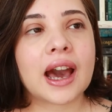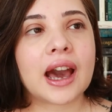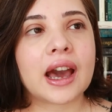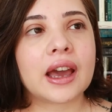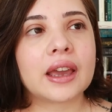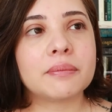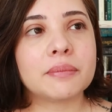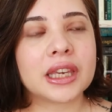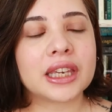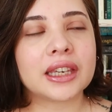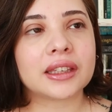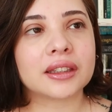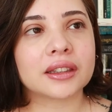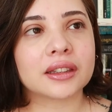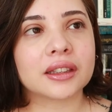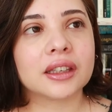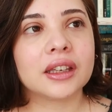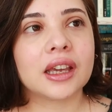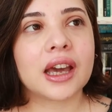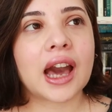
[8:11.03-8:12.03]
I
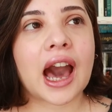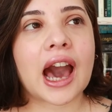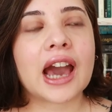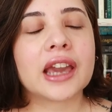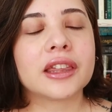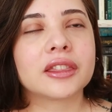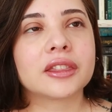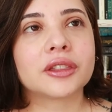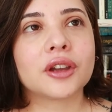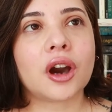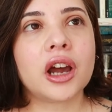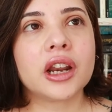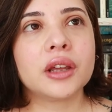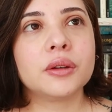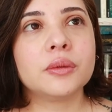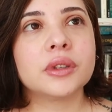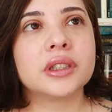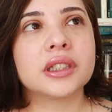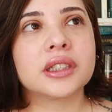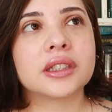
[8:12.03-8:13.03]
mean, I thought
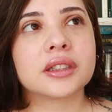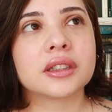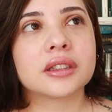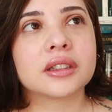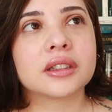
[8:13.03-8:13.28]
it was